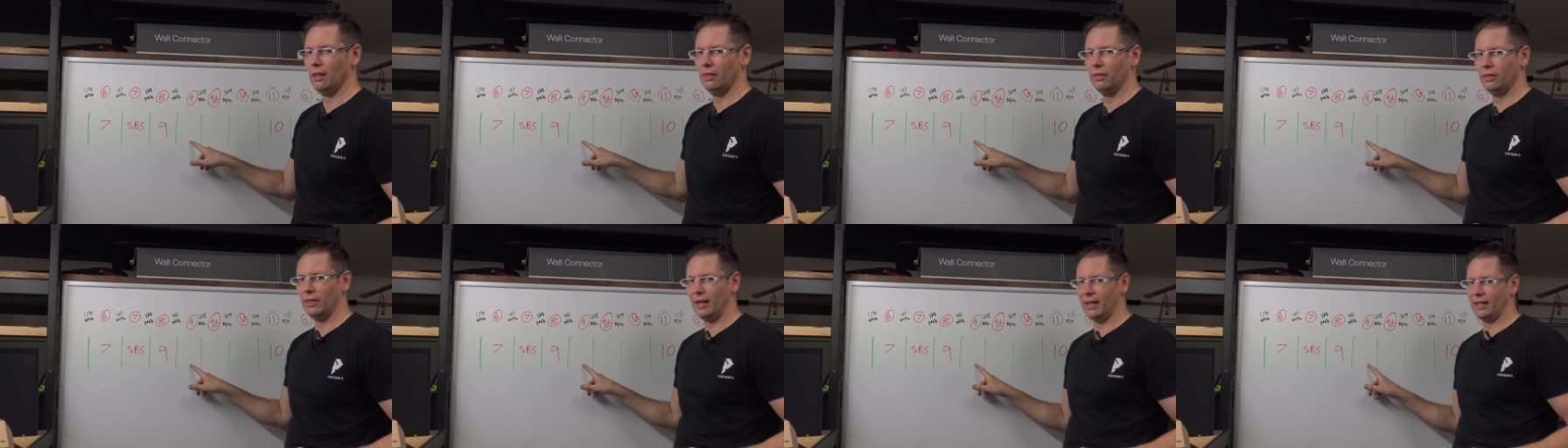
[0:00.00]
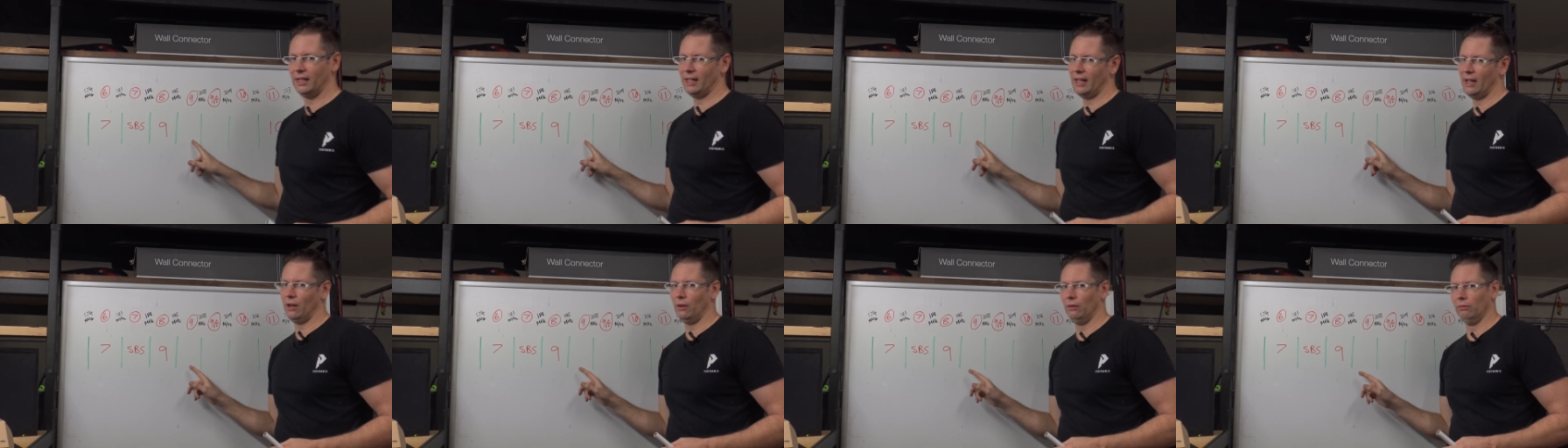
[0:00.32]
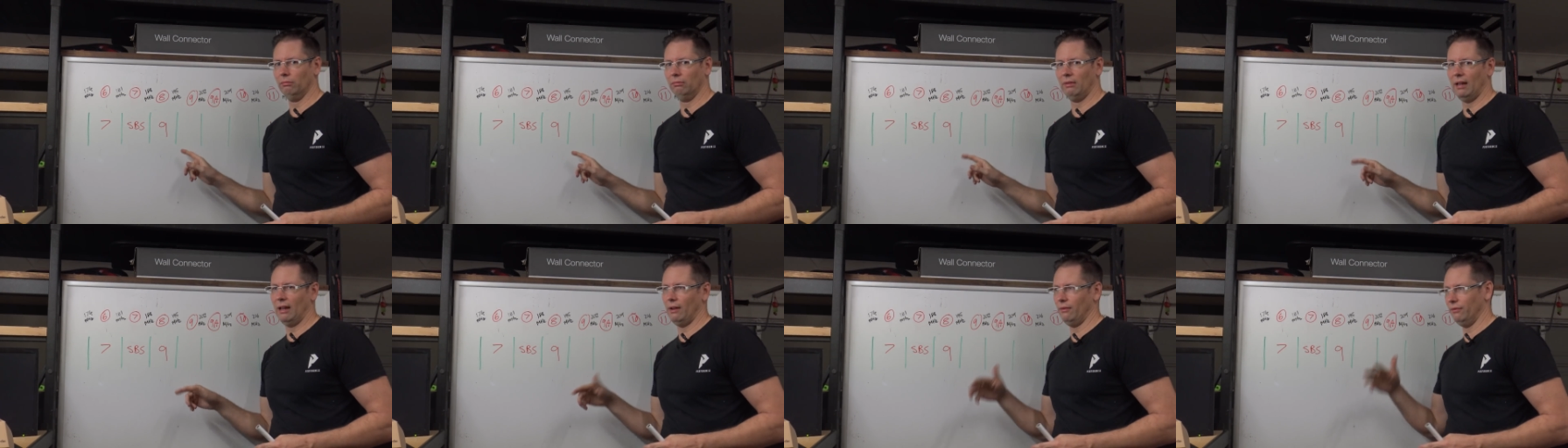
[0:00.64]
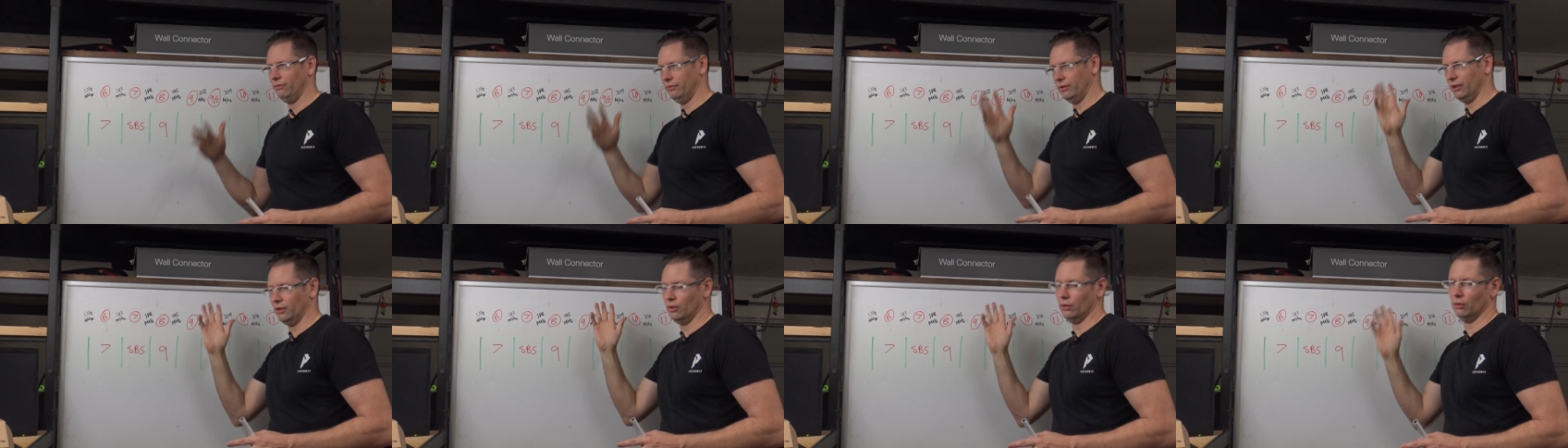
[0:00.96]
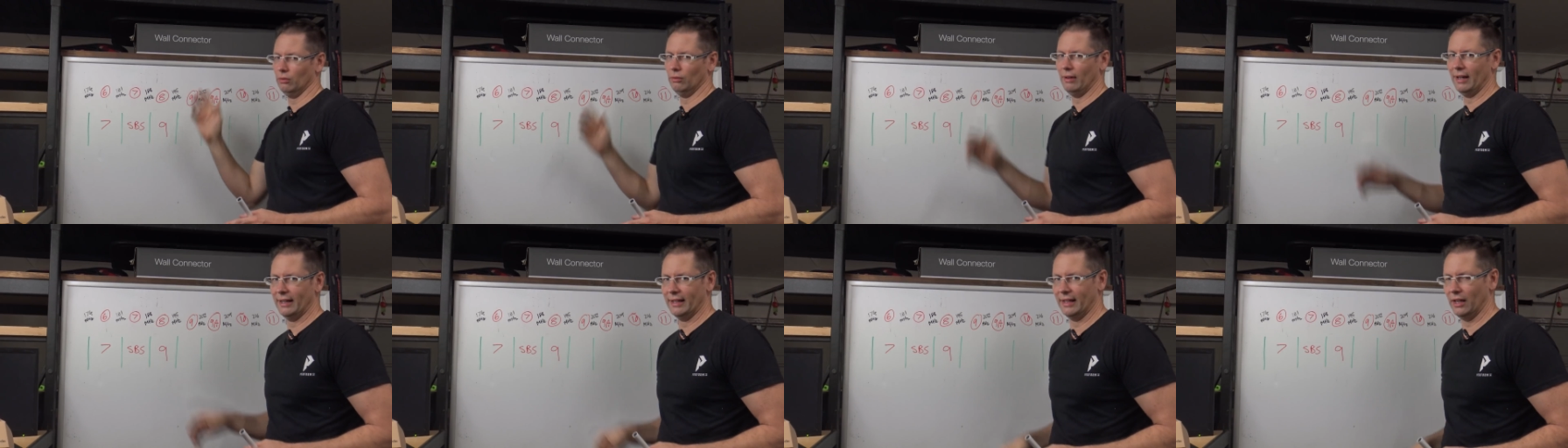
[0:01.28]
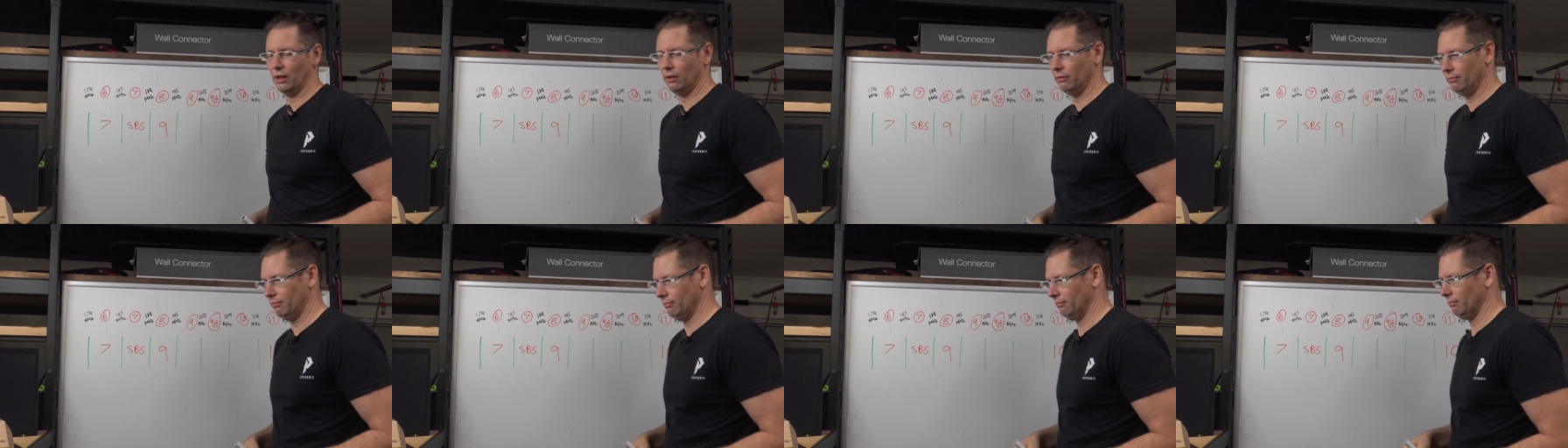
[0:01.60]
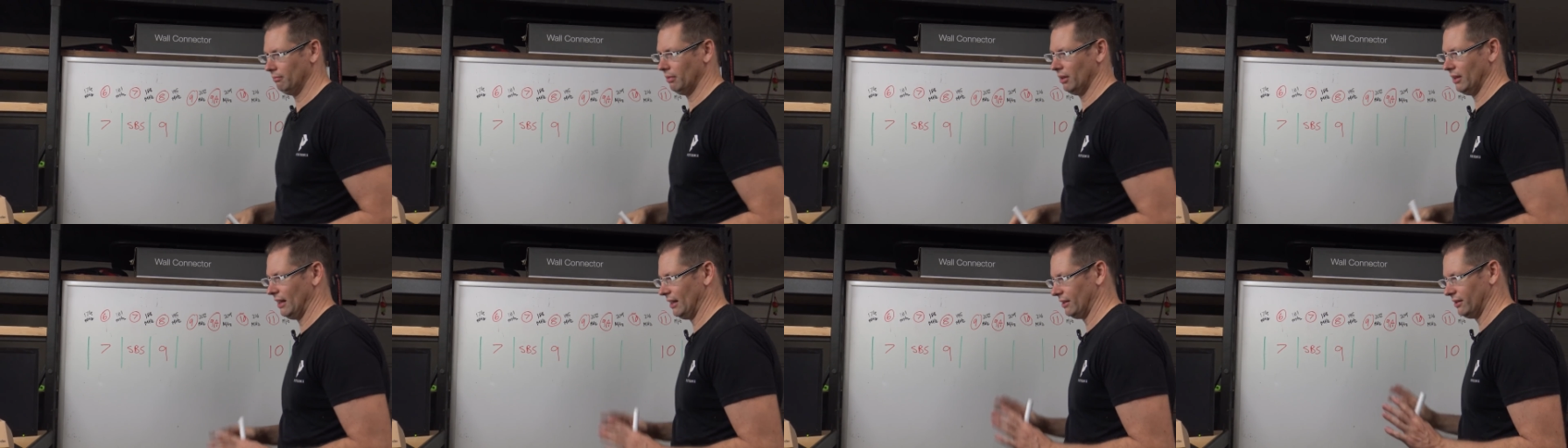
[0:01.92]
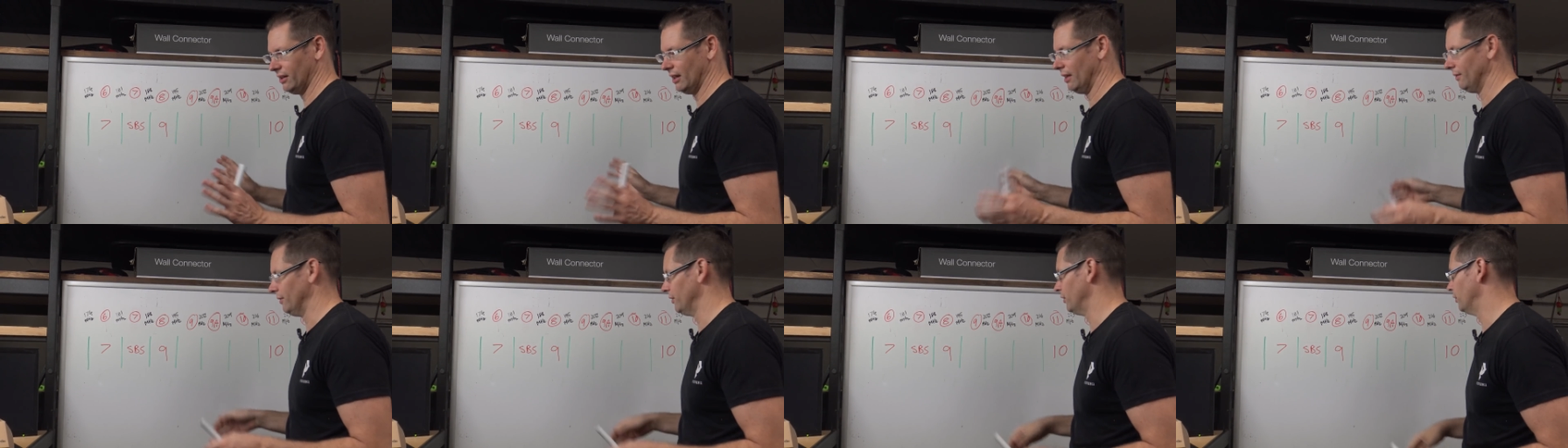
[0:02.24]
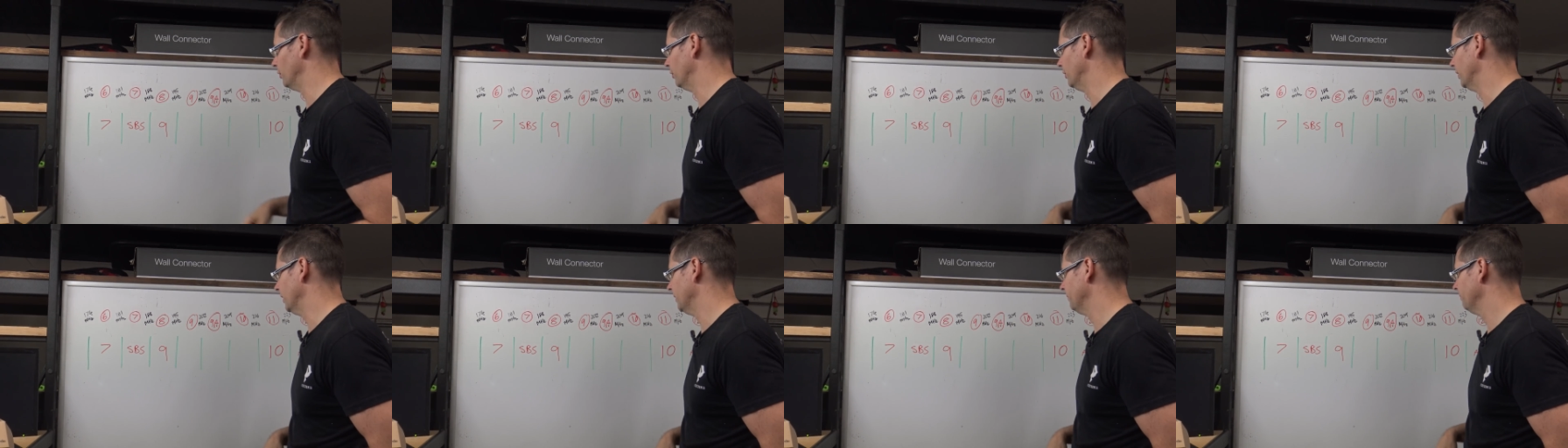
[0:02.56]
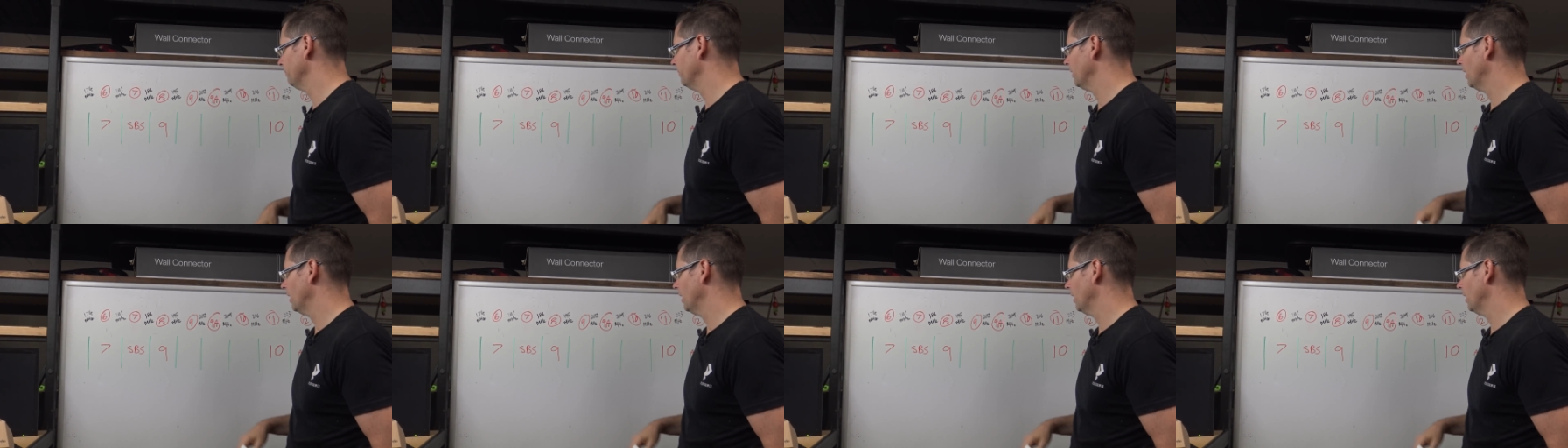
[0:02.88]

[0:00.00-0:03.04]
they now have digital radio, but that's another story.